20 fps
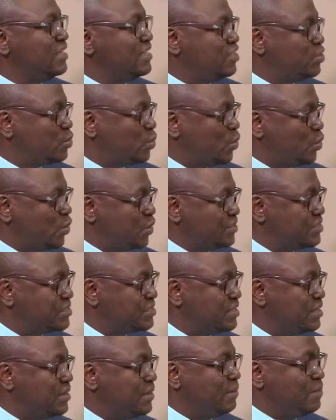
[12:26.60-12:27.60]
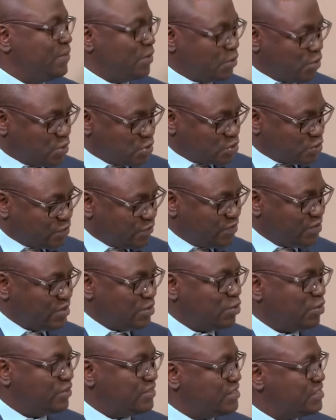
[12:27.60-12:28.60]
it was because of the,
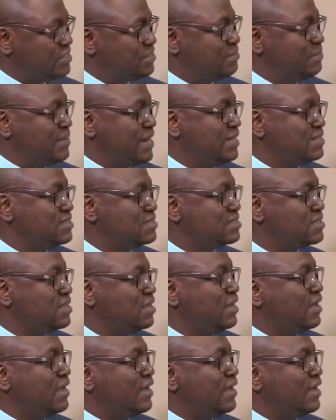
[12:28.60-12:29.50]
all these bans